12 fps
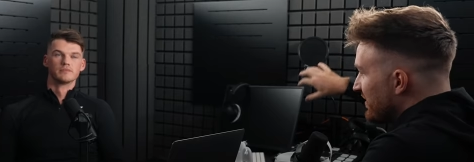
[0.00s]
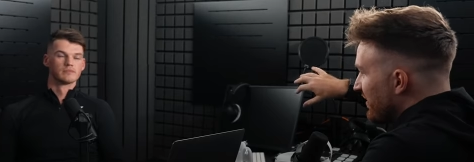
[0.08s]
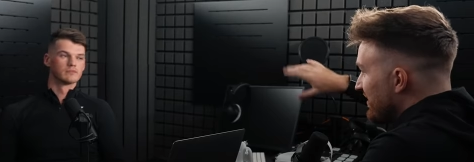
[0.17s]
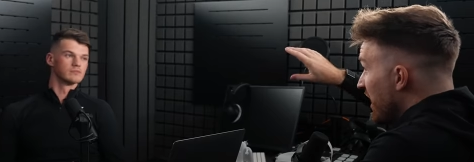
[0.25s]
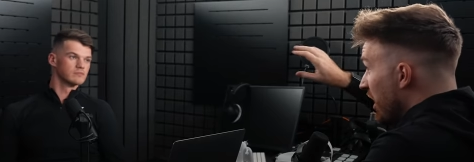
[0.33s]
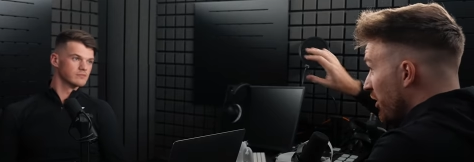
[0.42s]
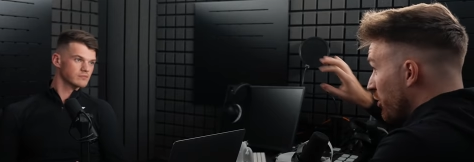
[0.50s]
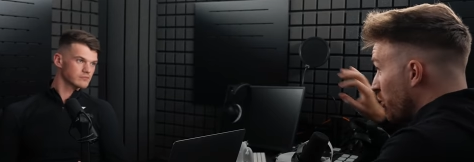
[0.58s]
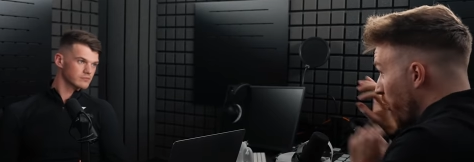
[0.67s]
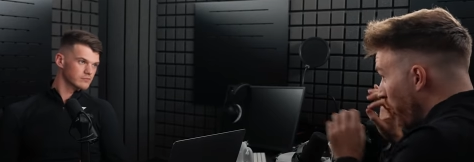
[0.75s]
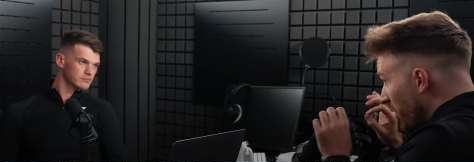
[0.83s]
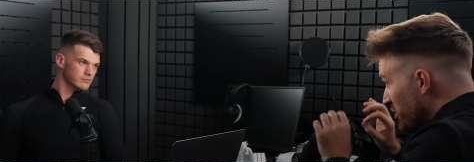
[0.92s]
Speaker 1: and to this, and I
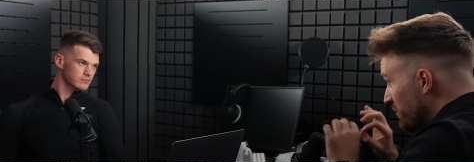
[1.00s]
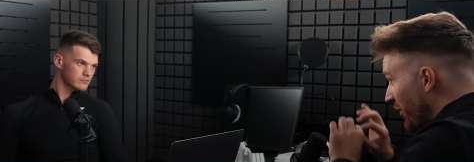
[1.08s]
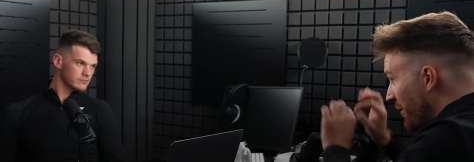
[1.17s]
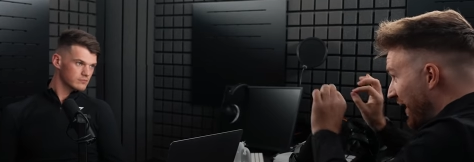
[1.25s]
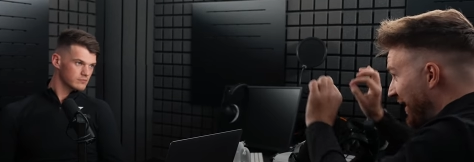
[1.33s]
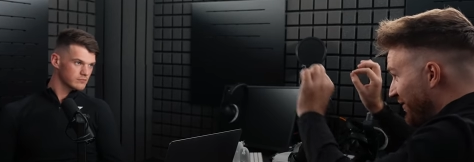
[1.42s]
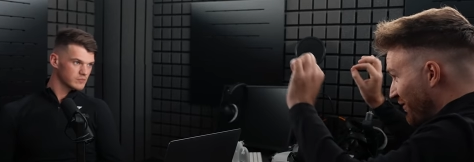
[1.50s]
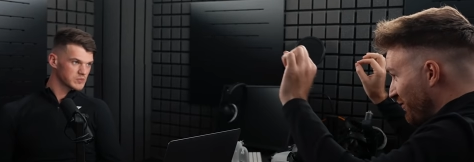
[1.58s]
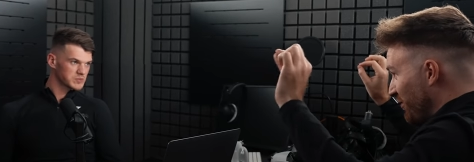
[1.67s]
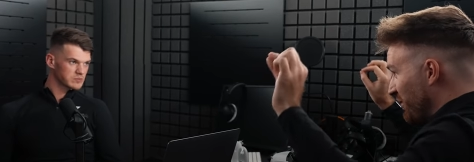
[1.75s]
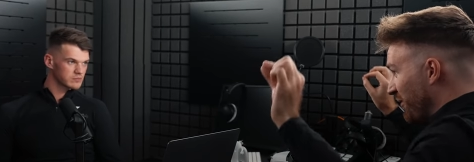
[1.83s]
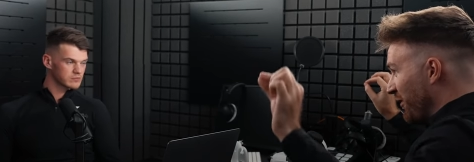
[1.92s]
could watch my pounds
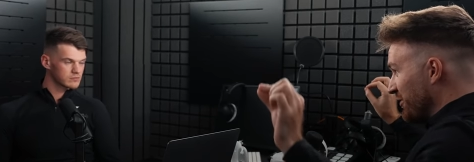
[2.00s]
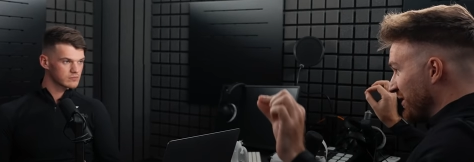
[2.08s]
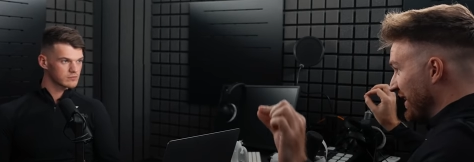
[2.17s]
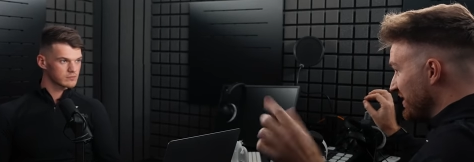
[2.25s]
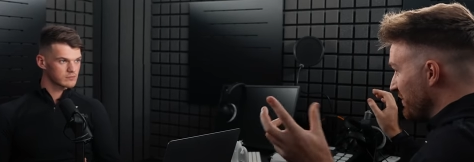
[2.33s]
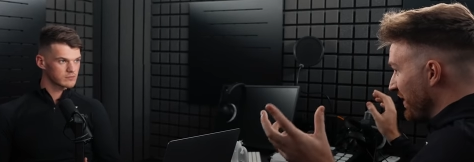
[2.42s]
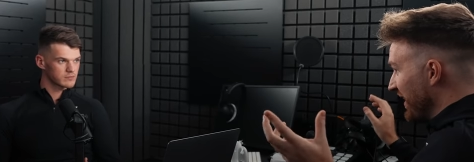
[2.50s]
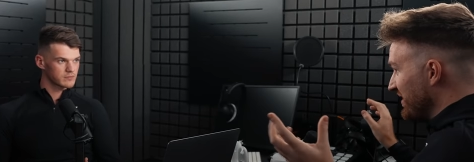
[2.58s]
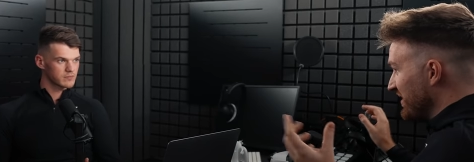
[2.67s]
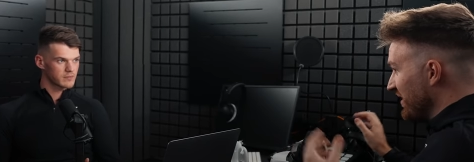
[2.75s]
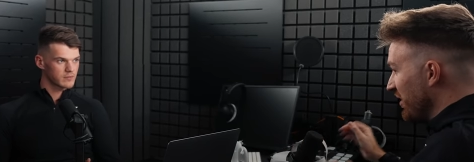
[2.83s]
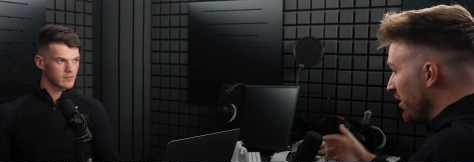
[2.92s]
through the blockchain. That's
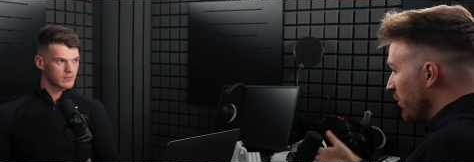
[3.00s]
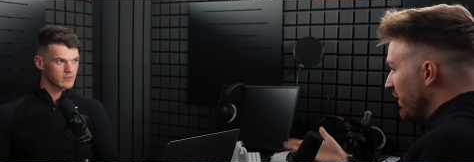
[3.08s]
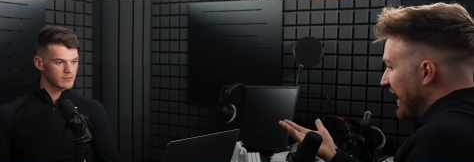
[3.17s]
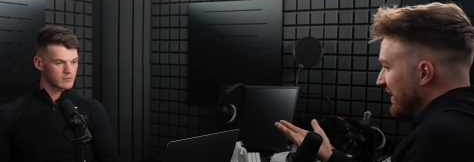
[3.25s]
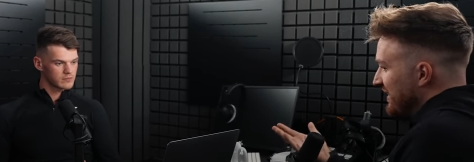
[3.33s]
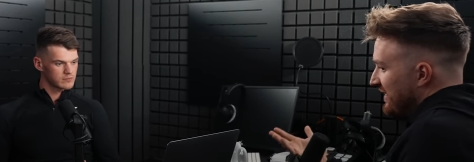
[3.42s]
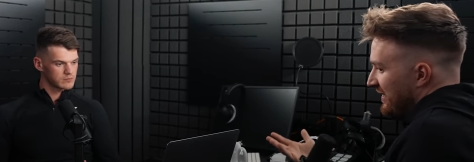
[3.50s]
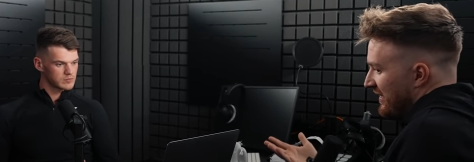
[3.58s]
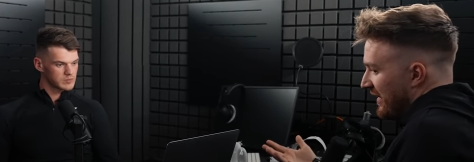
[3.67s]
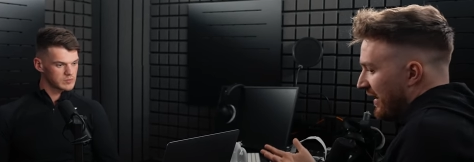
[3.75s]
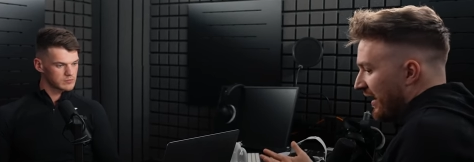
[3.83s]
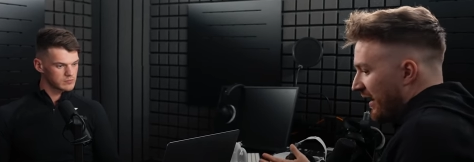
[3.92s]
amazing. When Addy did
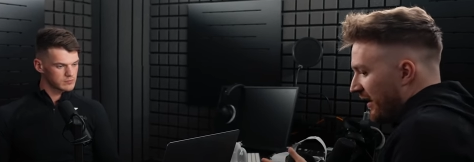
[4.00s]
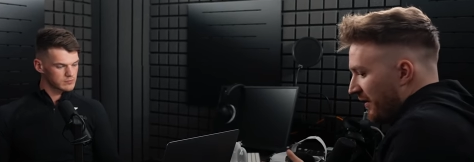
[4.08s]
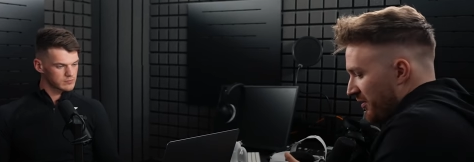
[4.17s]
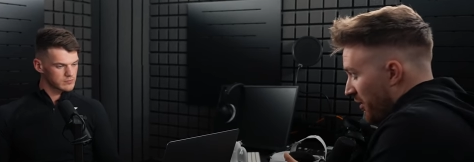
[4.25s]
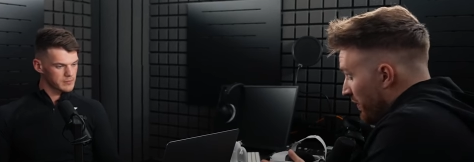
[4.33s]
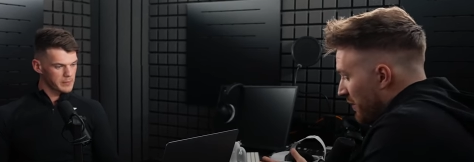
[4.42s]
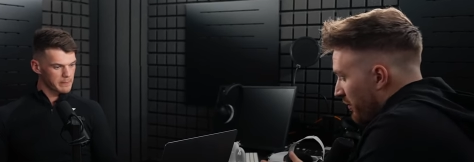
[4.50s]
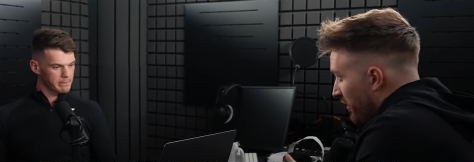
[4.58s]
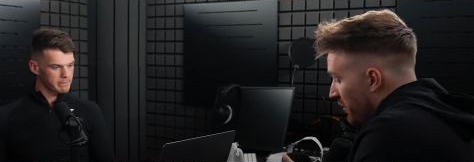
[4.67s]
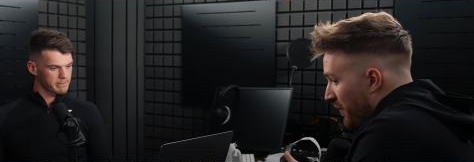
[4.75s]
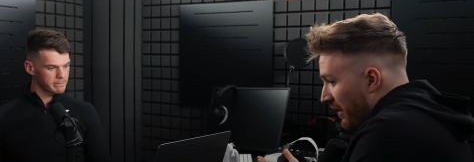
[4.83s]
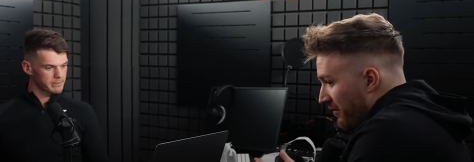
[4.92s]
their, you know, people
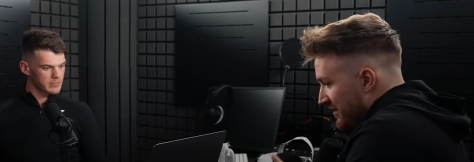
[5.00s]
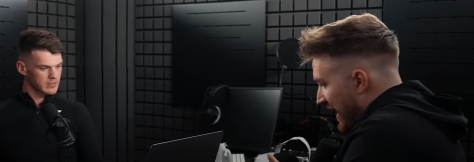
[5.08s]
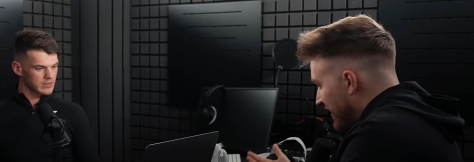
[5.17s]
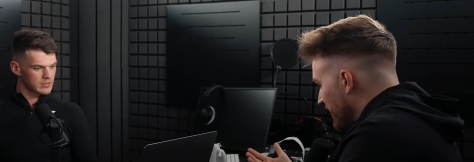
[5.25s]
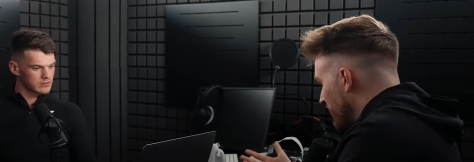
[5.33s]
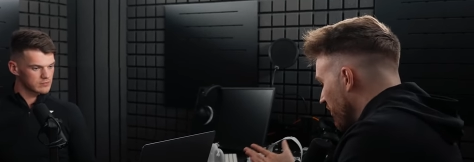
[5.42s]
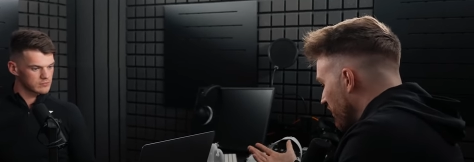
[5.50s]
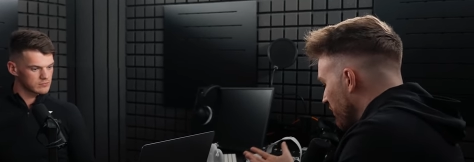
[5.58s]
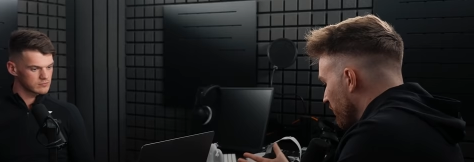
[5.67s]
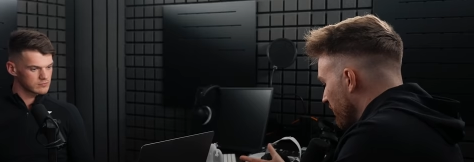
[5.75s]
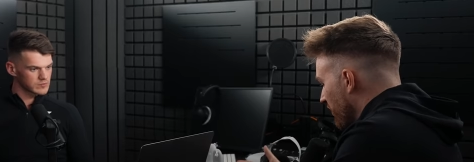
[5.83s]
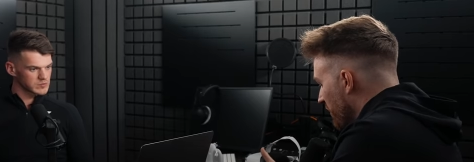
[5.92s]
compare us to Addy and Nike
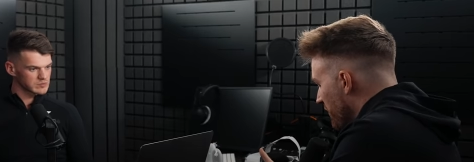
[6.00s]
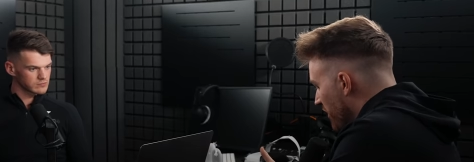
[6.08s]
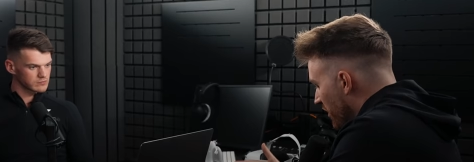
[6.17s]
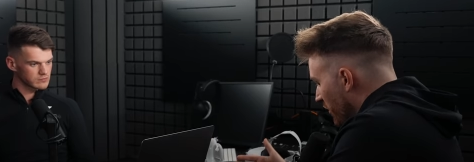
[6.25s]
all the time.